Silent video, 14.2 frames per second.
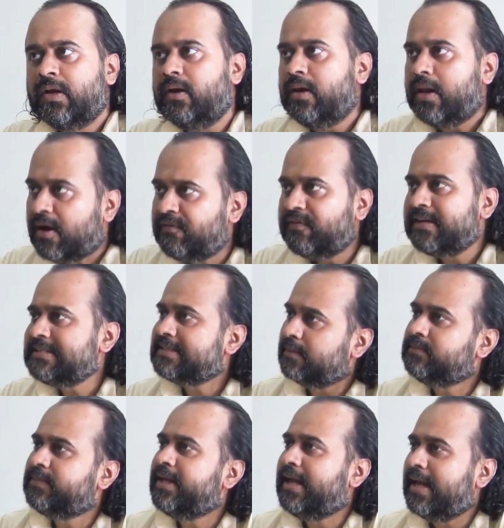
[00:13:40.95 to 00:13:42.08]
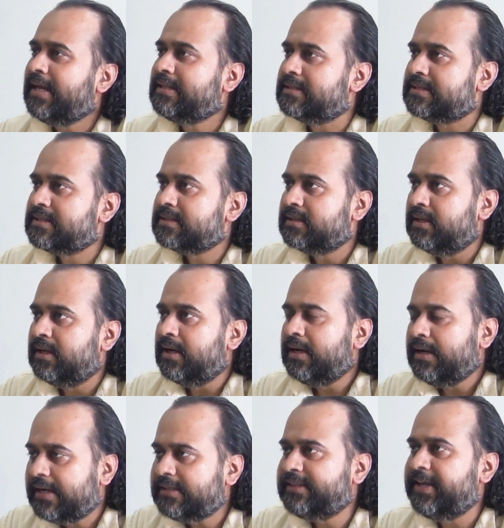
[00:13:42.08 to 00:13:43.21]
Love is something else.
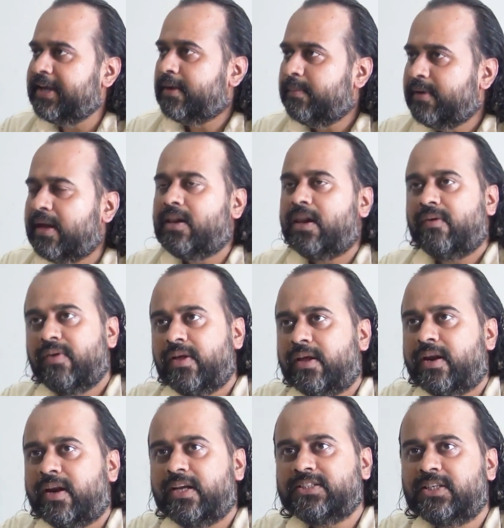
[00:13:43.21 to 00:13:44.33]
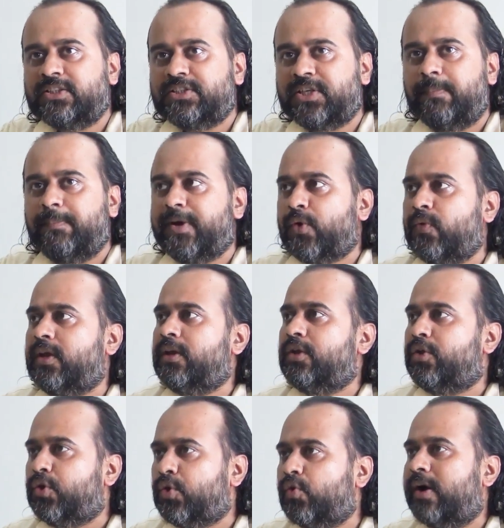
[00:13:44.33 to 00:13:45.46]
Let there be a loving relationship
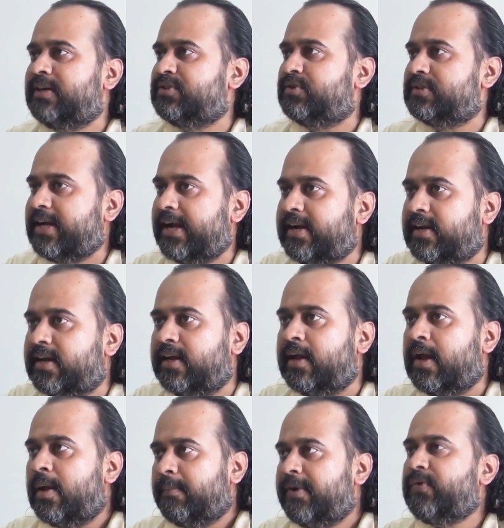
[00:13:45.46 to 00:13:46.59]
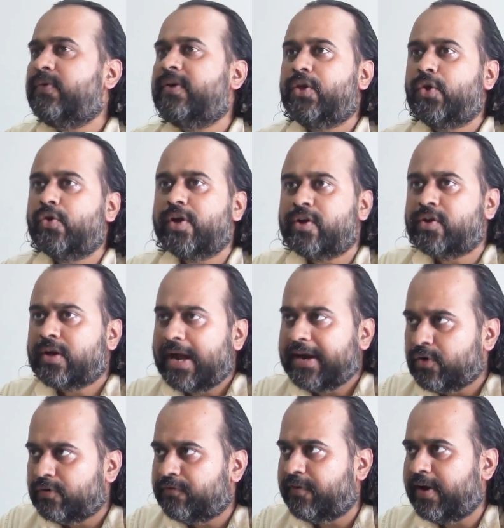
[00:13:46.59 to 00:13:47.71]
between you and society, between you
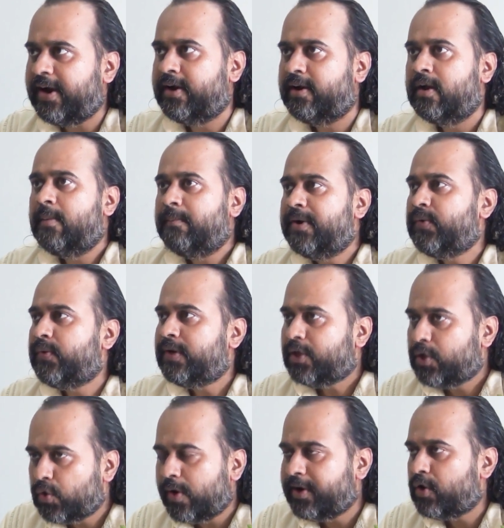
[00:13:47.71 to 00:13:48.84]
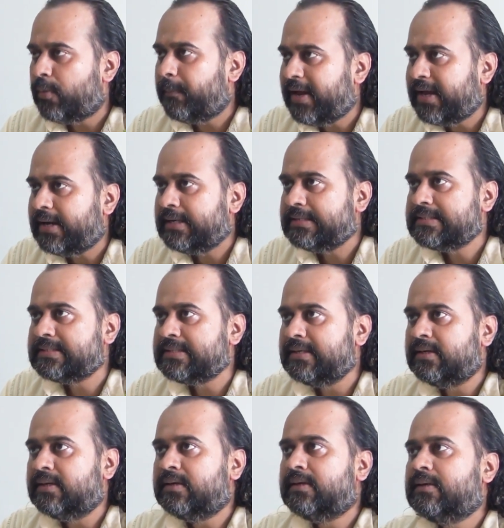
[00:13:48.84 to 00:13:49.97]
and your friend, between you and your parents.
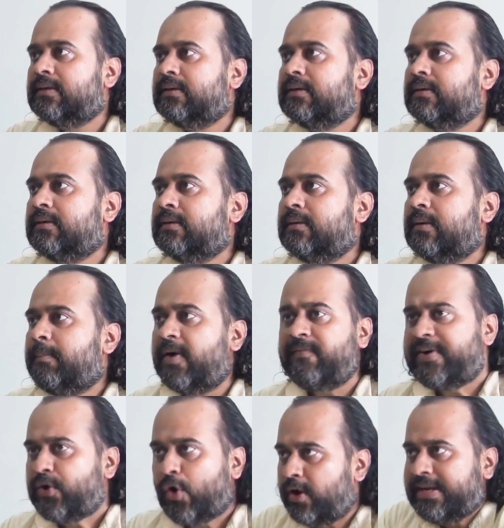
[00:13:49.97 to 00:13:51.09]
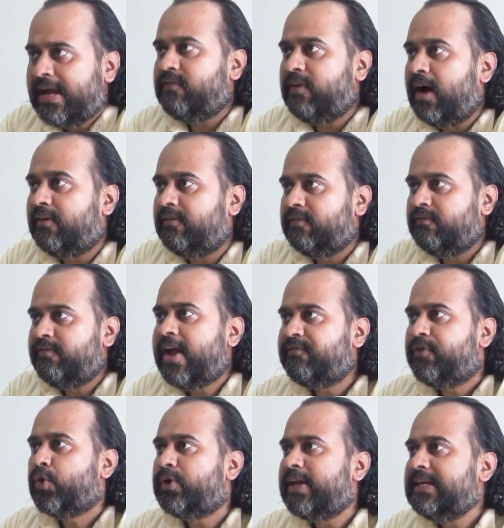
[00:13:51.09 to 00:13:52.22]
But we don't have love, we
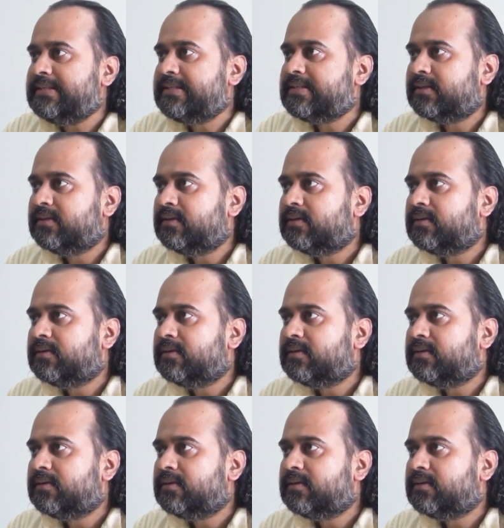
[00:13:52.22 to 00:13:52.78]
have duties.